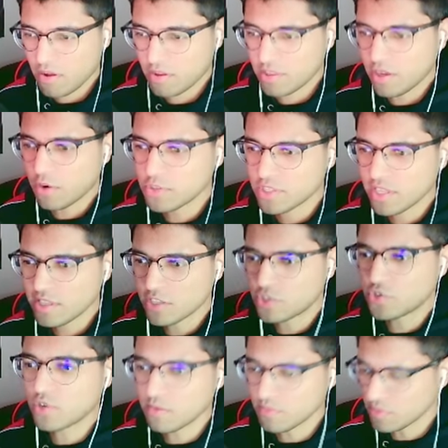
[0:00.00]
Yo, who's on the
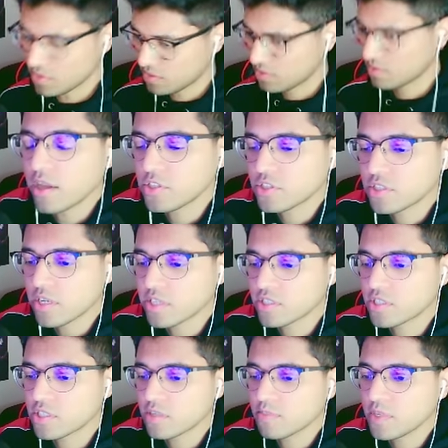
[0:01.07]
drums? I just saw
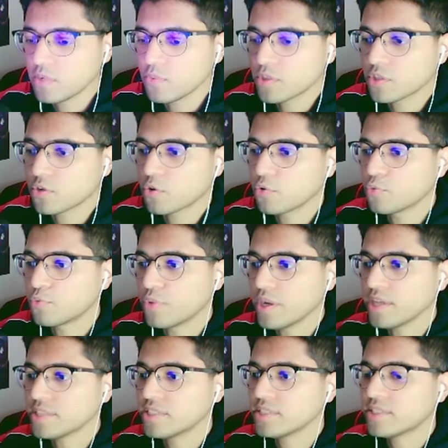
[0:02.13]
somebody with
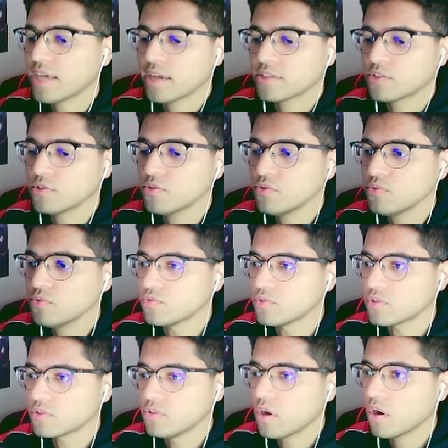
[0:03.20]
crazy
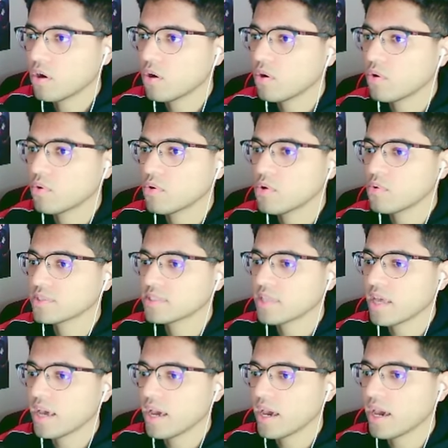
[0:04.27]
tattoos. Yo, who is
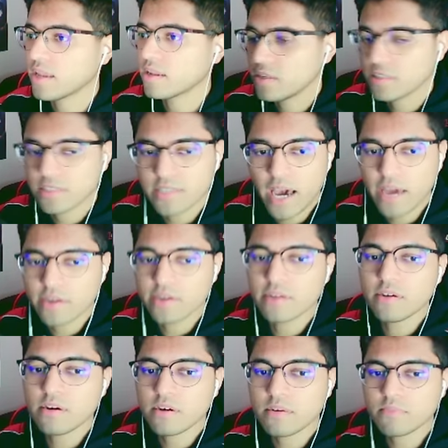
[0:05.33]
that? He's tatted
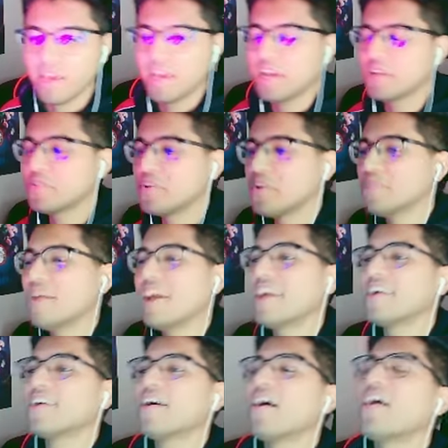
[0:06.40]
up. Angry Mango.